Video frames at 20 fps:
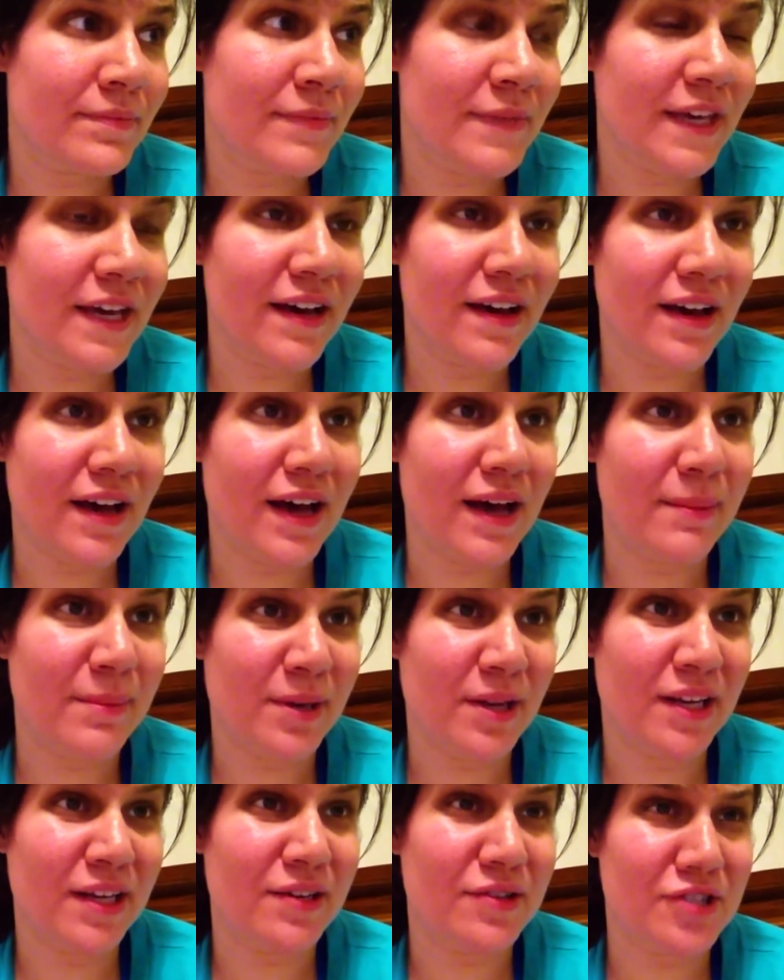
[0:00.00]
Yeah, I'm
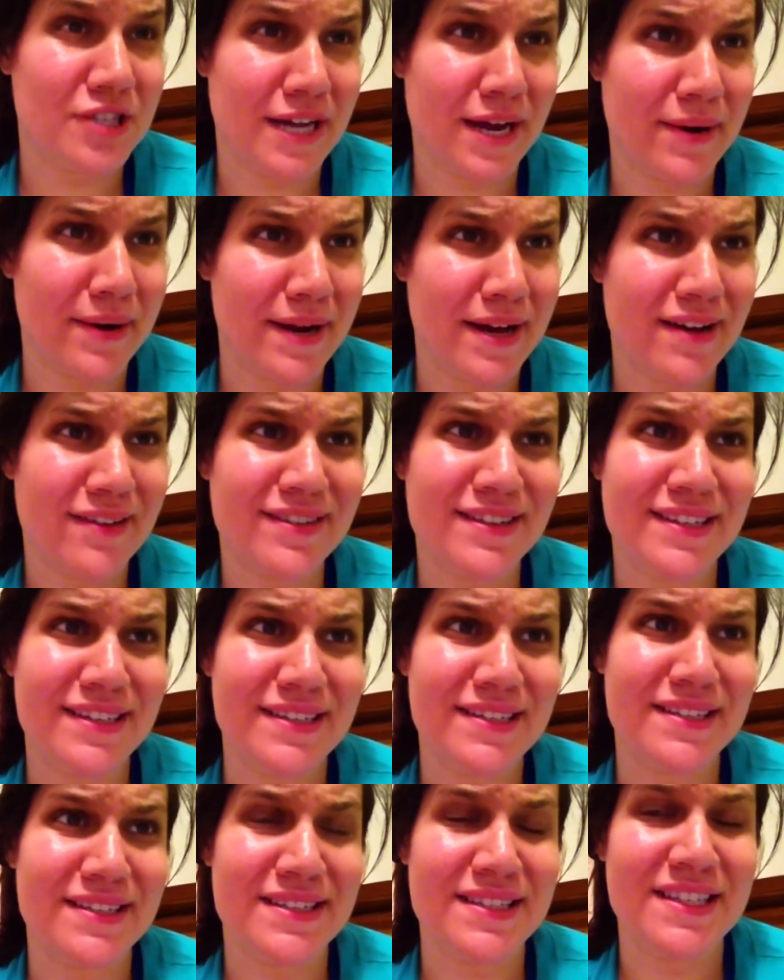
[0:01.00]
gonna go shower now
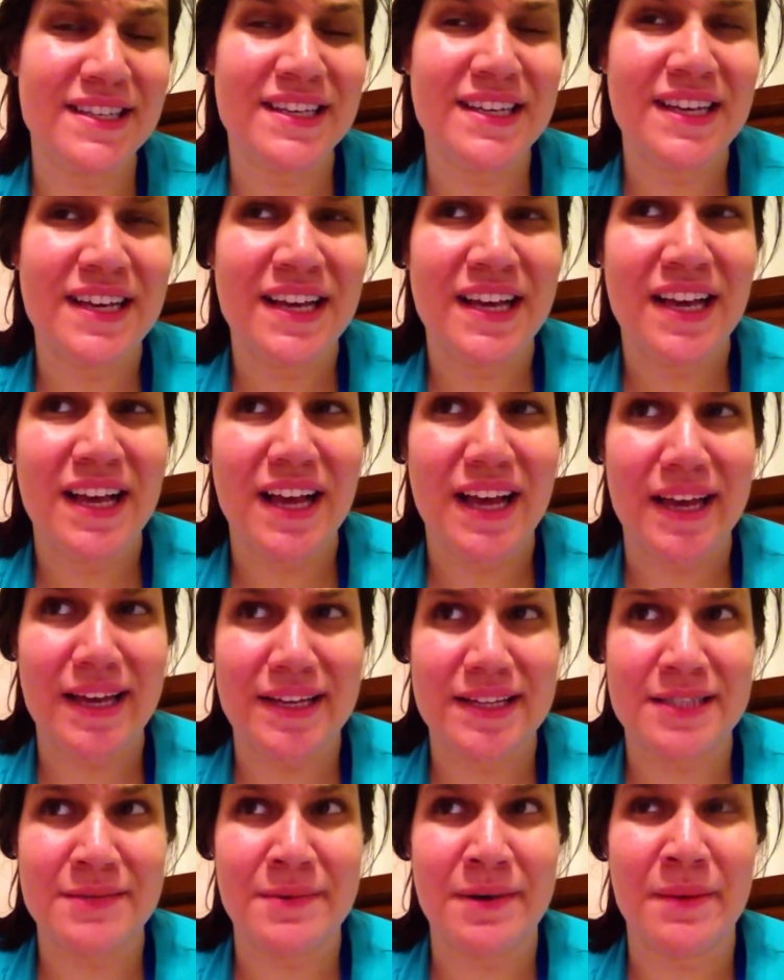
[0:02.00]
because I
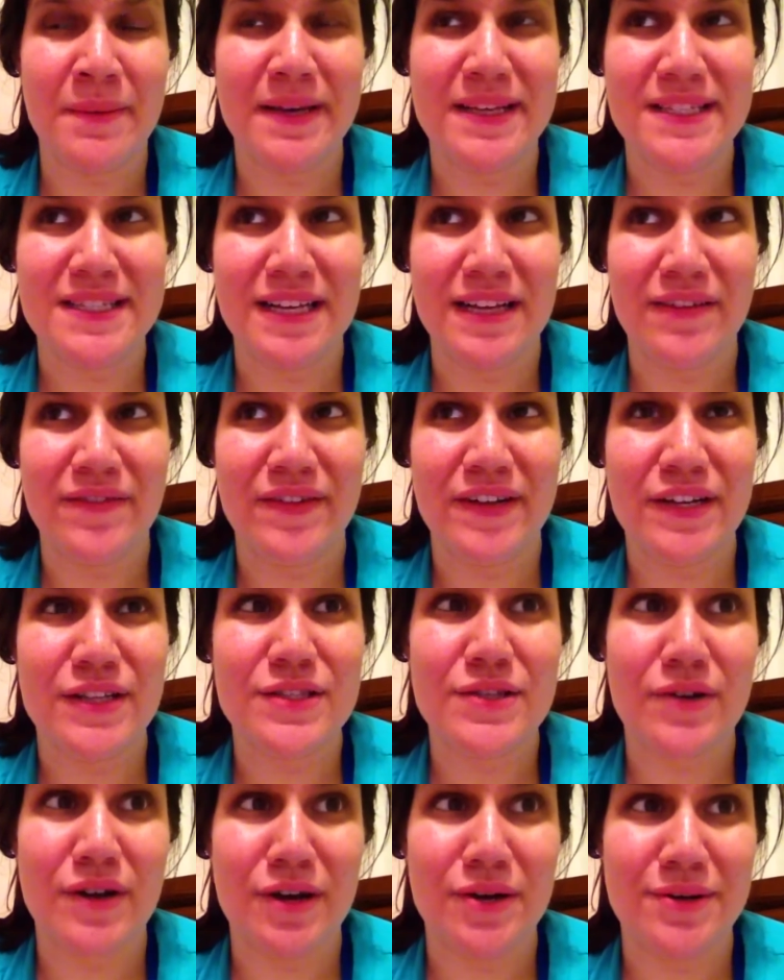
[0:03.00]
can smell myself and
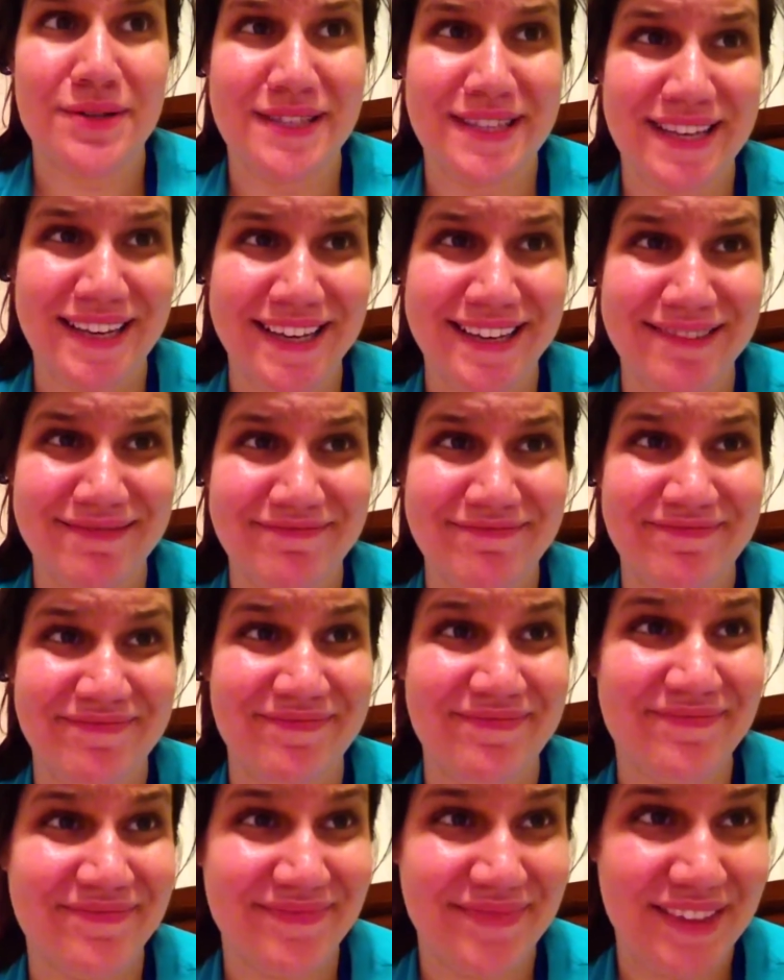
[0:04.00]
it's gross.
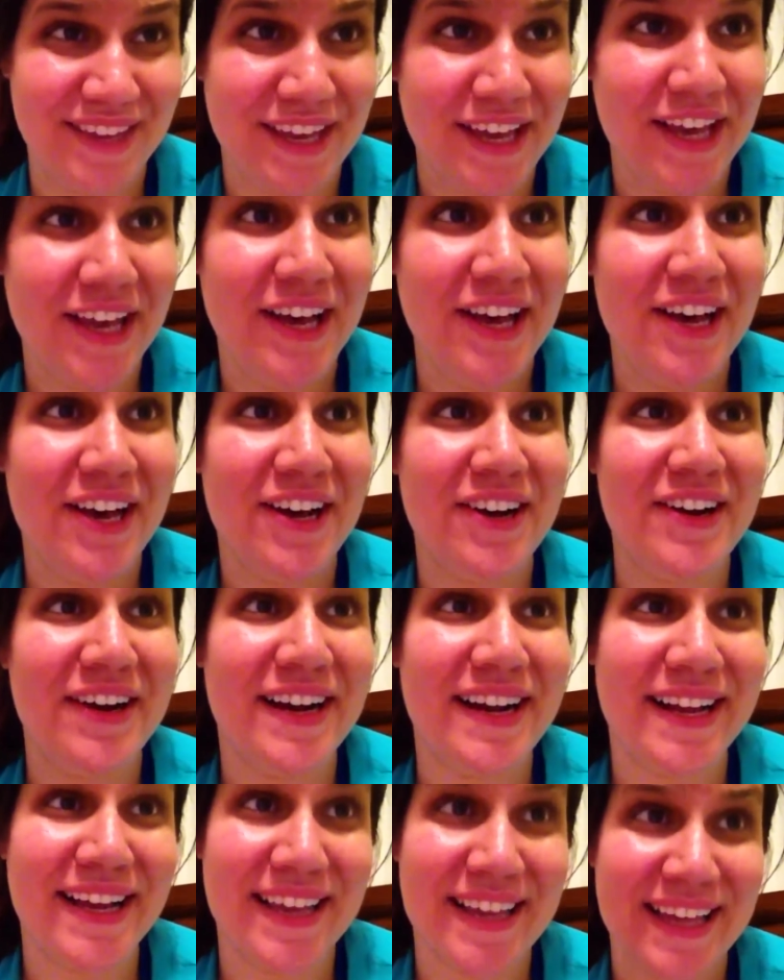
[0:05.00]

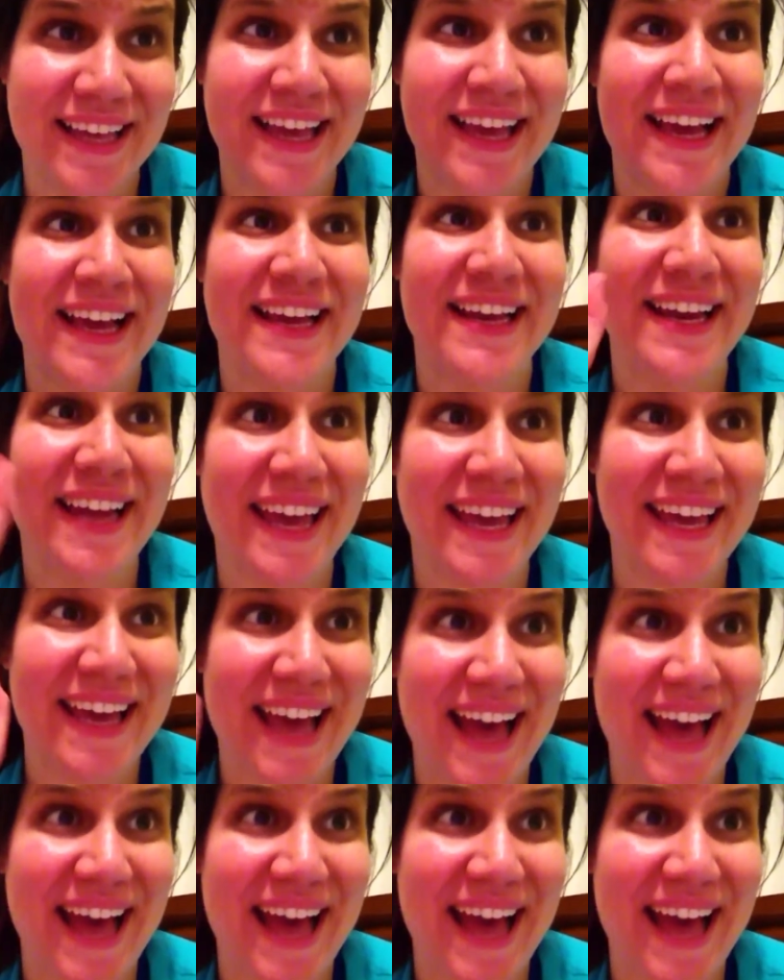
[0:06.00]
Alrighty, night.